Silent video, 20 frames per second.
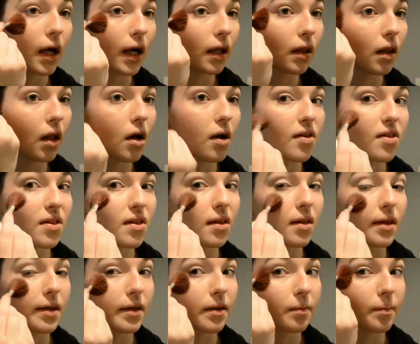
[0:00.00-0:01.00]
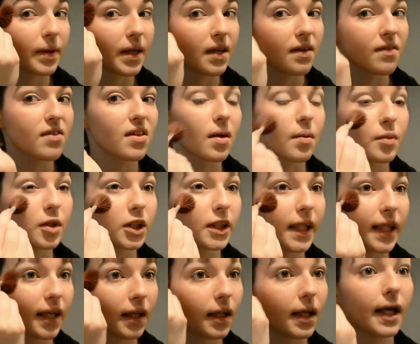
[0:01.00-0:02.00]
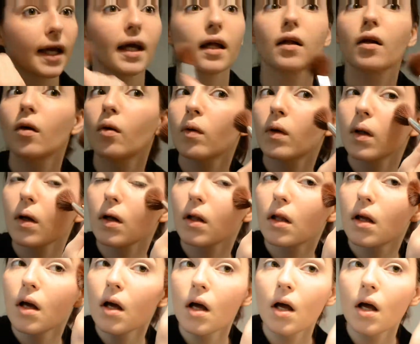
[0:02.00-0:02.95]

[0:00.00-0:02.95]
I lost the little bit of summer tan I had going on.